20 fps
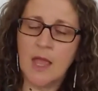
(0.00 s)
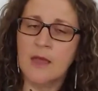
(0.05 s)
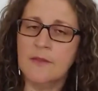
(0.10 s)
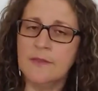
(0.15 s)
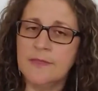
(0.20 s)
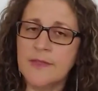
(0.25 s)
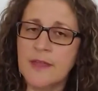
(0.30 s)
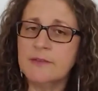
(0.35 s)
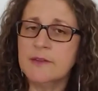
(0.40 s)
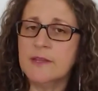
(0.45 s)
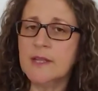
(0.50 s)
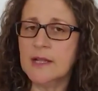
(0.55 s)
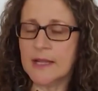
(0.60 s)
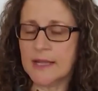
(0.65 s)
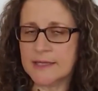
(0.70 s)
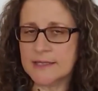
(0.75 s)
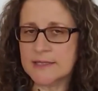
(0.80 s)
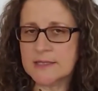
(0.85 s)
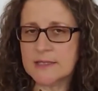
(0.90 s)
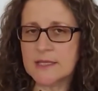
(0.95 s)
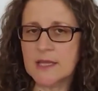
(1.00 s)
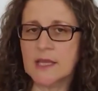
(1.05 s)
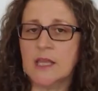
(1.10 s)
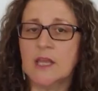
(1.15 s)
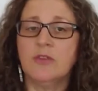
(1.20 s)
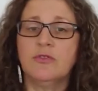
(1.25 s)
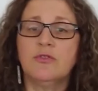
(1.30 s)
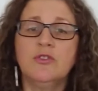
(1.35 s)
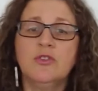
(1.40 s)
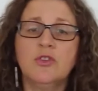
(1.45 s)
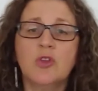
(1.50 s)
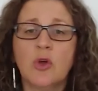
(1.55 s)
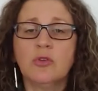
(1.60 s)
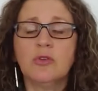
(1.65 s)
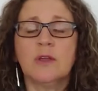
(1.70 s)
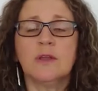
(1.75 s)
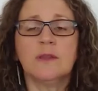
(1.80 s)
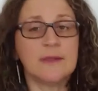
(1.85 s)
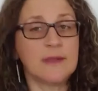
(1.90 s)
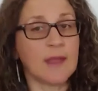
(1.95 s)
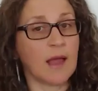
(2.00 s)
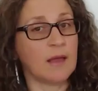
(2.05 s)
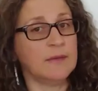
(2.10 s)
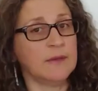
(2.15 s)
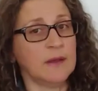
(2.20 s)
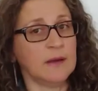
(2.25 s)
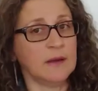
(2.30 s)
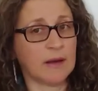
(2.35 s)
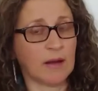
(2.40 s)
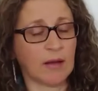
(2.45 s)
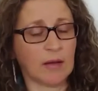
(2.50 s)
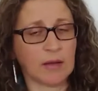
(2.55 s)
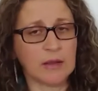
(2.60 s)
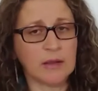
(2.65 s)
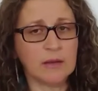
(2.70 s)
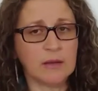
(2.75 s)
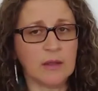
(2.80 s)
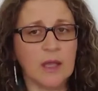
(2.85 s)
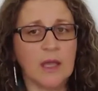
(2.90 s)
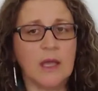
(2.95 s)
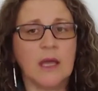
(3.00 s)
Nevertheless, if not done right,